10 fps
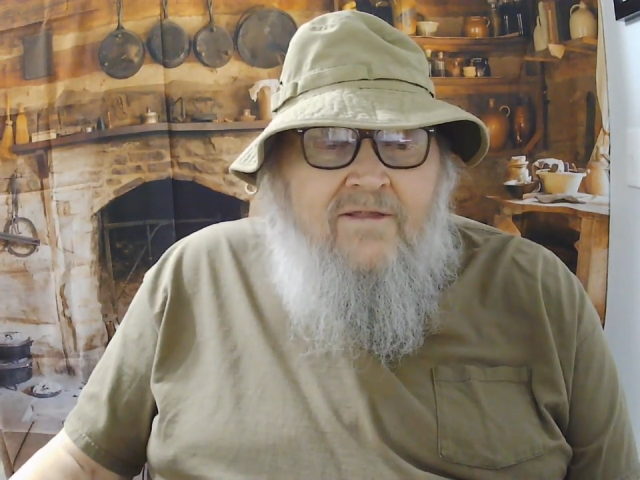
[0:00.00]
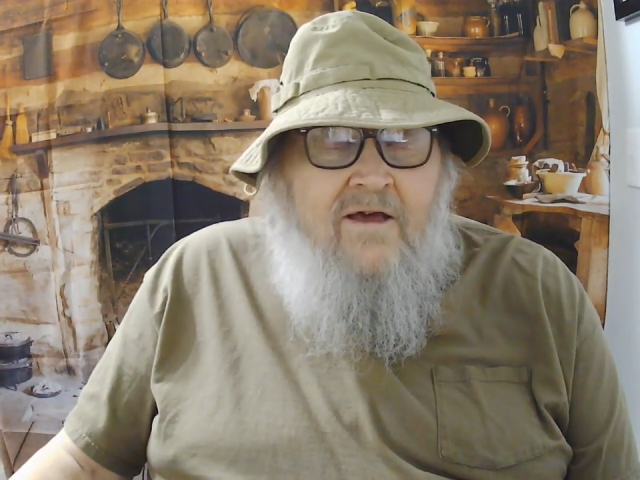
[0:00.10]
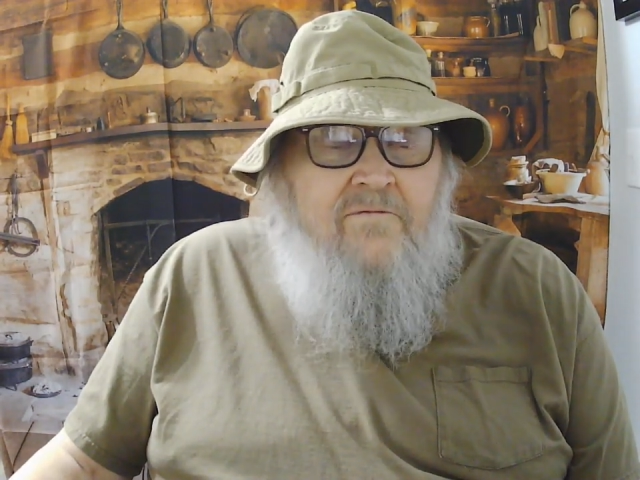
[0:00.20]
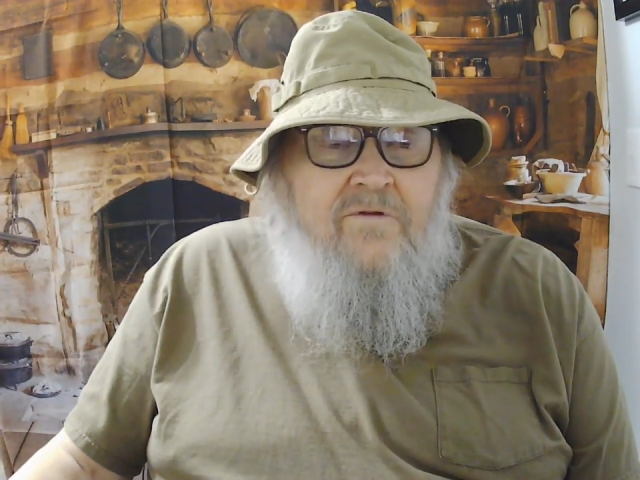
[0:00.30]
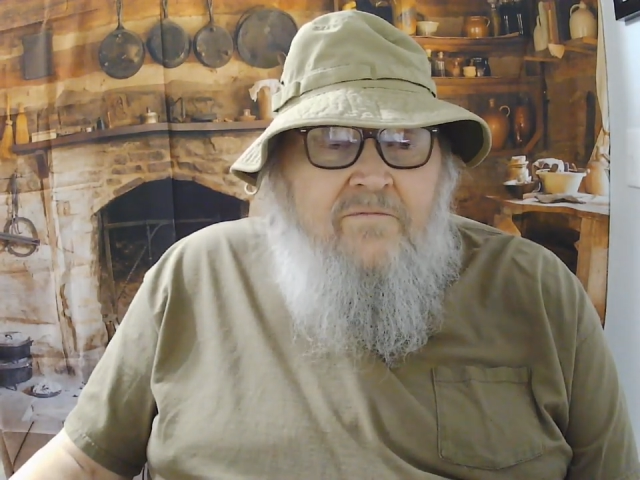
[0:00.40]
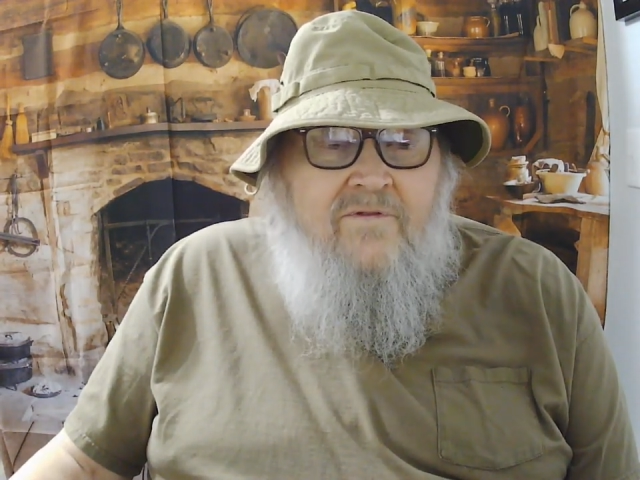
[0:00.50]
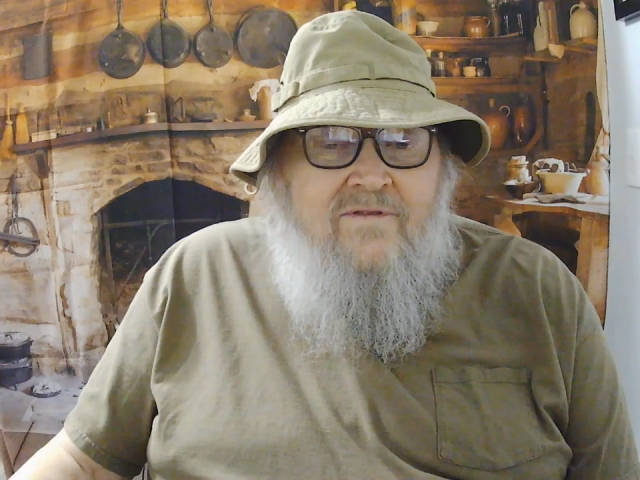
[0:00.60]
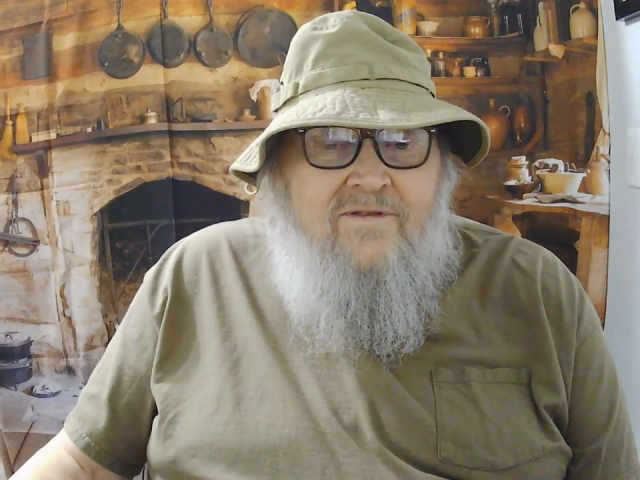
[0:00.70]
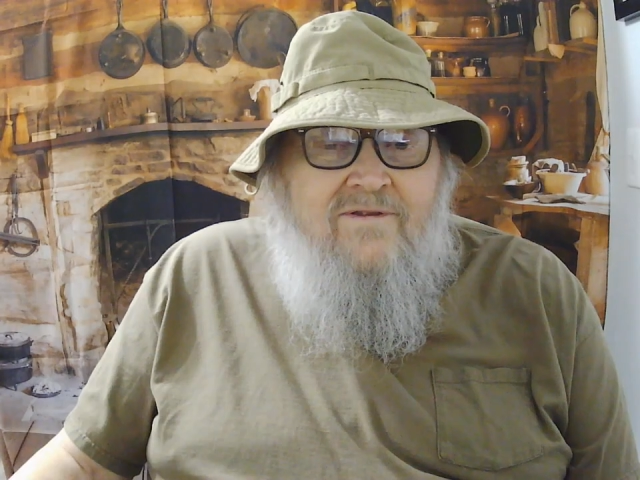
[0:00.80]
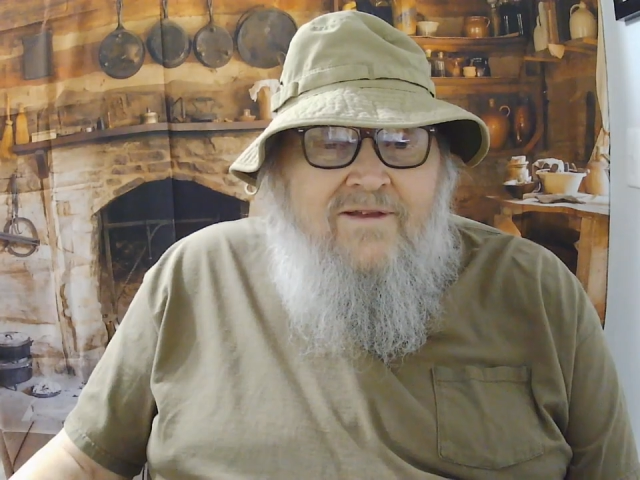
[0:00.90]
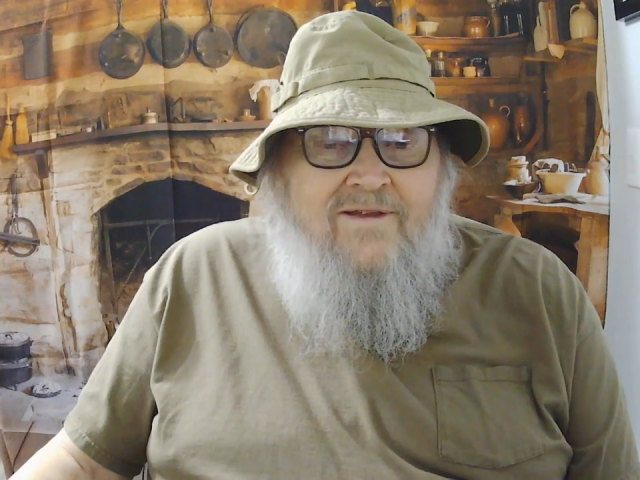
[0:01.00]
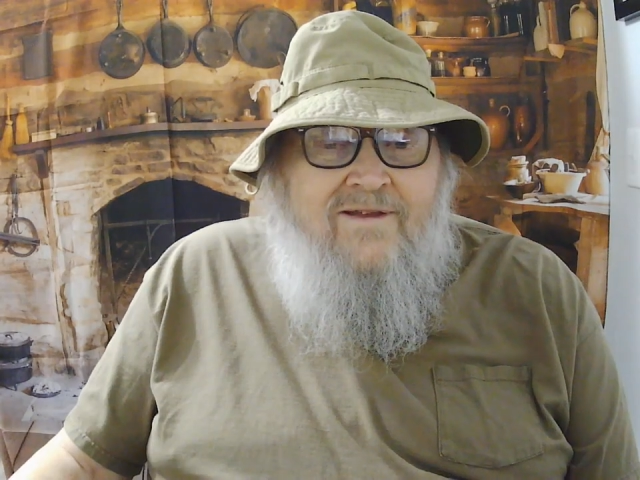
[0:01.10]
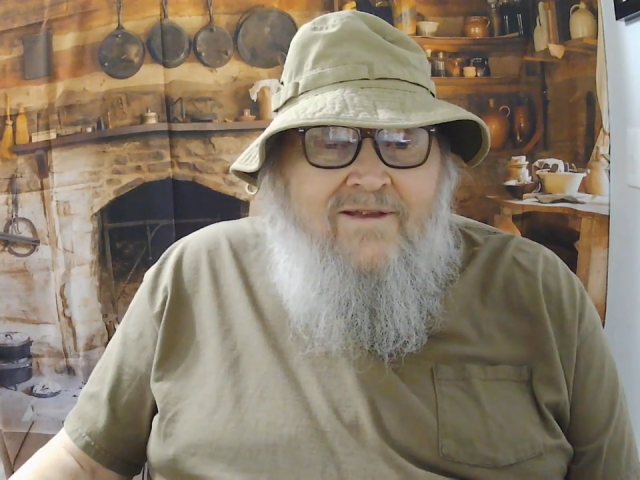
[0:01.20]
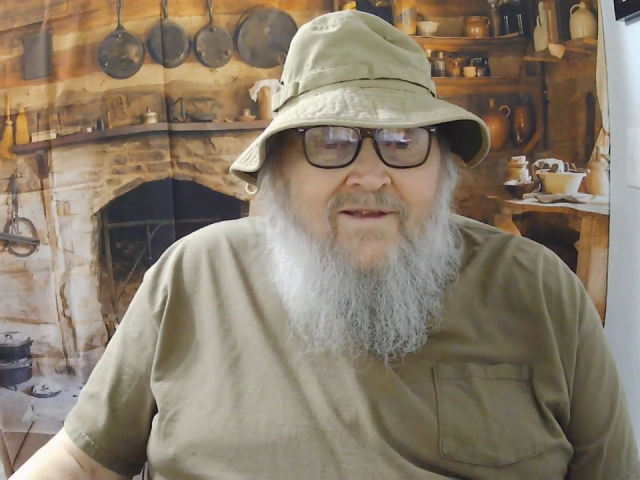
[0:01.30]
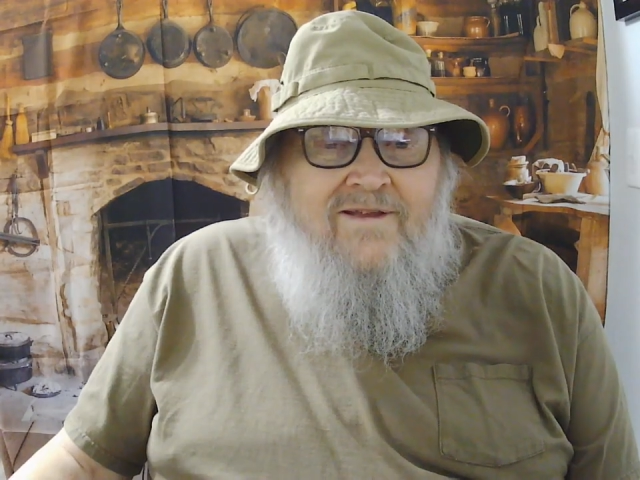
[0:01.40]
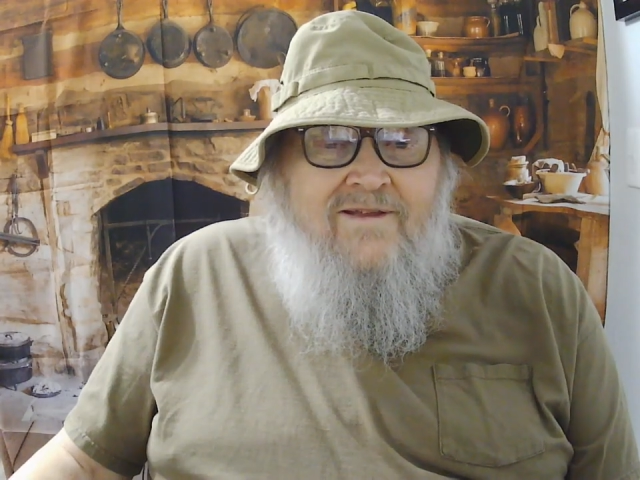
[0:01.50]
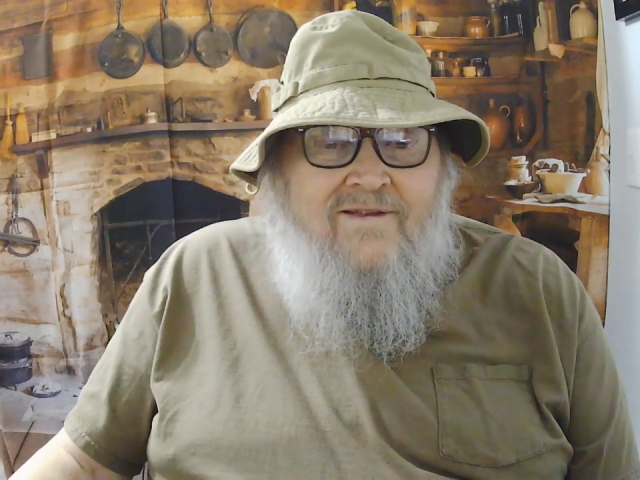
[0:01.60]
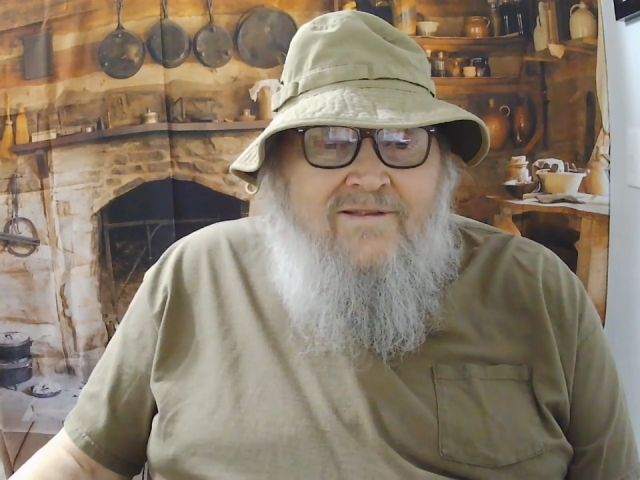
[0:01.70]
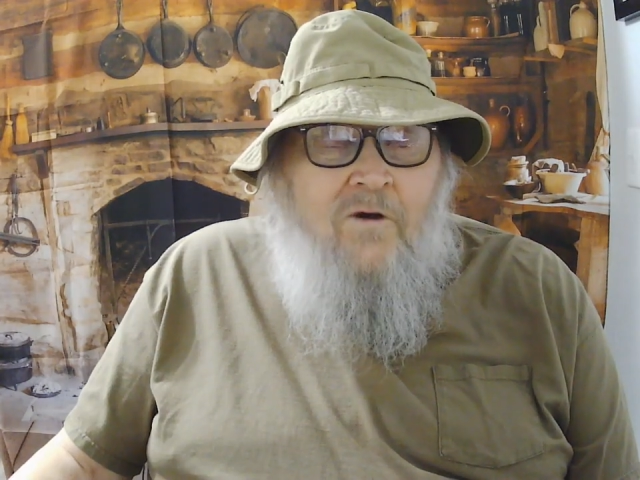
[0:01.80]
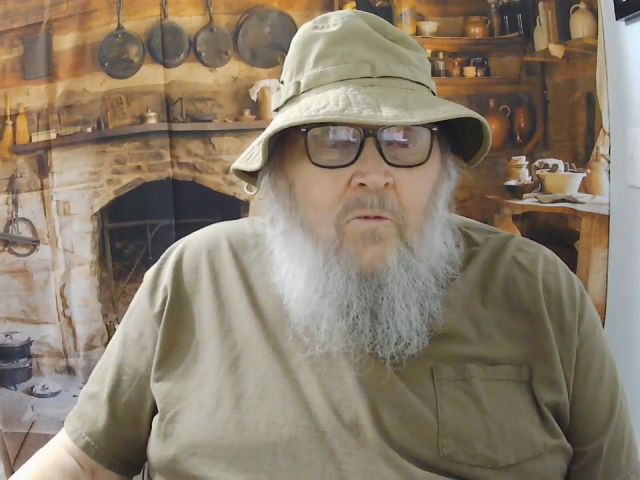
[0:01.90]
loved them. No